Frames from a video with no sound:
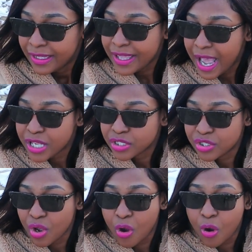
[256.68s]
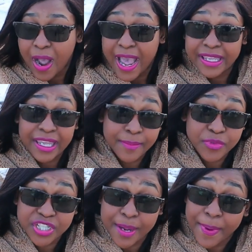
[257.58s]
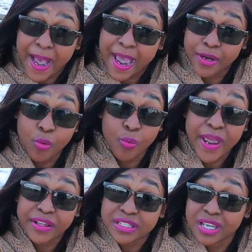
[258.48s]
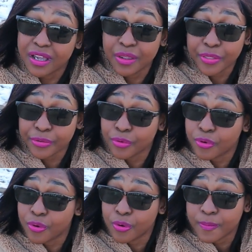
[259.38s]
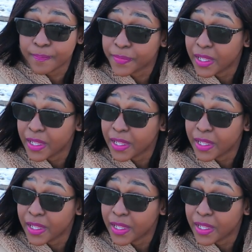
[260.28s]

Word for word: yeah, so I came to Japan, went through,